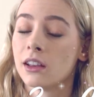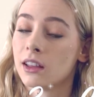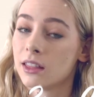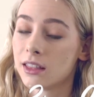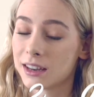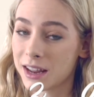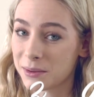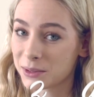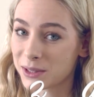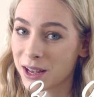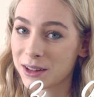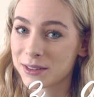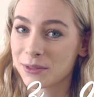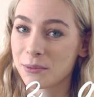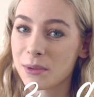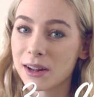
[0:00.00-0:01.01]
the name sounds
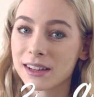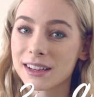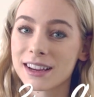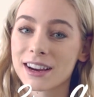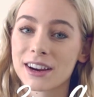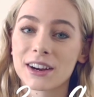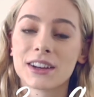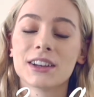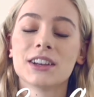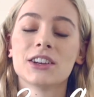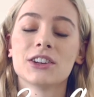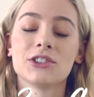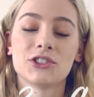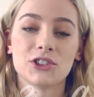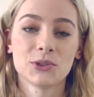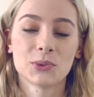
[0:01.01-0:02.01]
familiar.
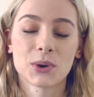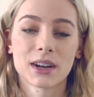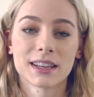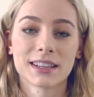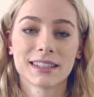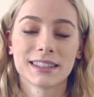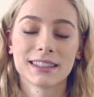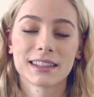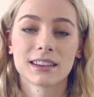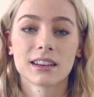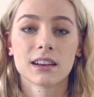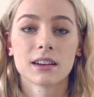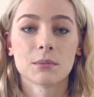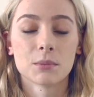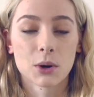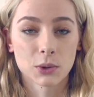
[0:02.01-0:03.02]
She was
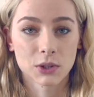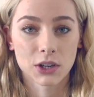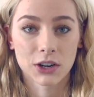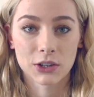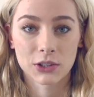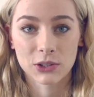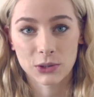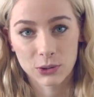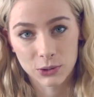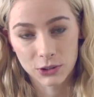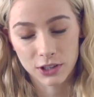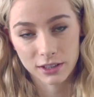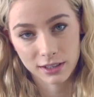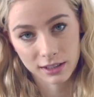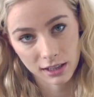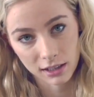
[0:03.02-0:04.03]
Mozart's older
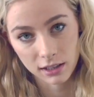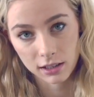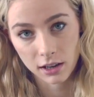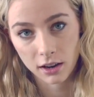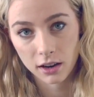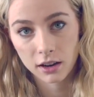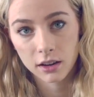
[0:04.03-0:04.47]
sister.